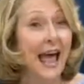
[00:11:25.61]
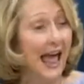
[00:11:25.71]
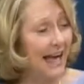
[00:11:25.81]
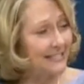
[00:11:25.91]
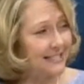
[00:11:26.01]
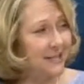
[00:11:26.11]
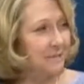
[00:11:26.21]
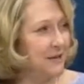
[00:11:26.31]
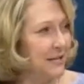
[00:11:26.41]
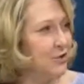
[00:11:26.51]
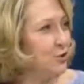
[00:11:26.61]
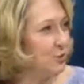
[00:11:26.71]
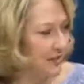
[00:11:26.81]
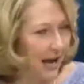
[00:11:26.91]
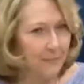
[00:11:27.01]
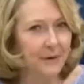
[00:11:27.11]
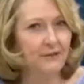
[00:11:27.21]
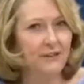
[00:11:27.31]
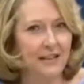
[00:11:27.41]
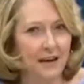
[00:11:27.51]
asking me to type
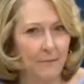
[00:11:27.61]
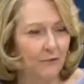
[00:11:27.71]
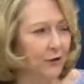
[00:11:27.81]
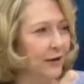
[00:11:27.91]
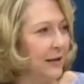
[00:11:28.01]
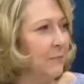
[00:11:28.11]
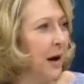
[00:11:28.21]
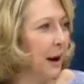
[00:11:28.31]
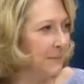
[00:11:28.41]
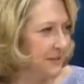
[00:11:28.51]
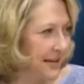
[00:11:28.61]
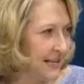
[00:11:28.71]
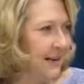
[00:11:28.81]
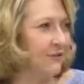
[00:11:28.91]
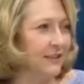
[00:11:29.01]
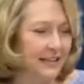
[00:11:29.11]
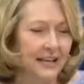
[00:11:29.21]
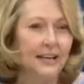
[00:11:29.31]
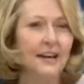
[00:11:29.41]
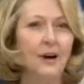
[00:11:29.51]
everything up for him, update everything.